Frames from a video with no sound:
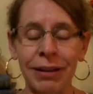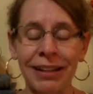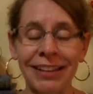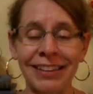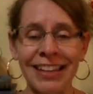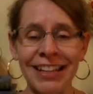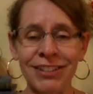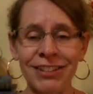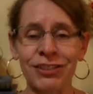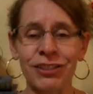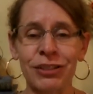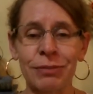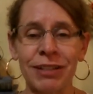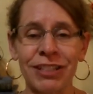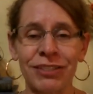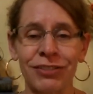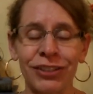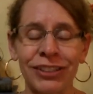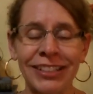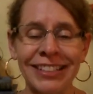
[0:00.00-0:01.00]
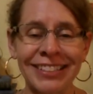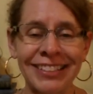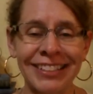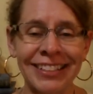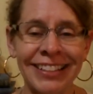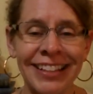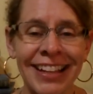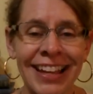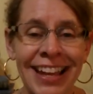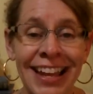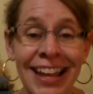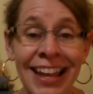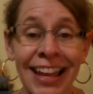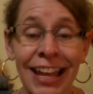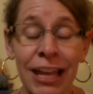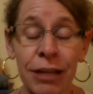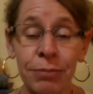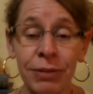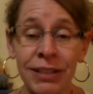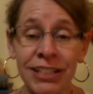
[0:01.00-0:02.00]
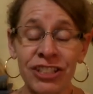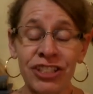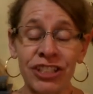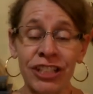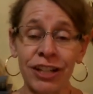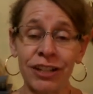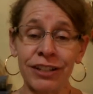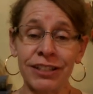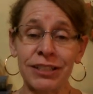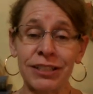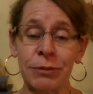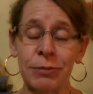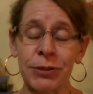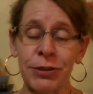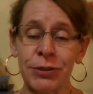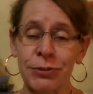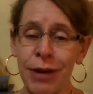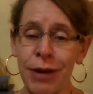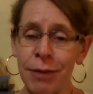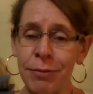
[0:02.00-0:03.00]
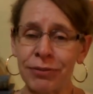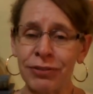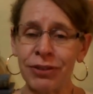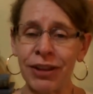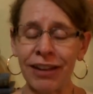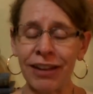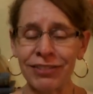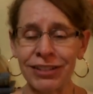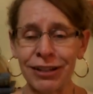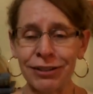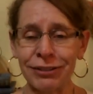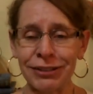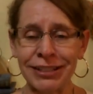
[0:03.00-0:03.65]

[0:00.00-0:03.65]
And thank you so much for listening. And please share and subscribe if you haven't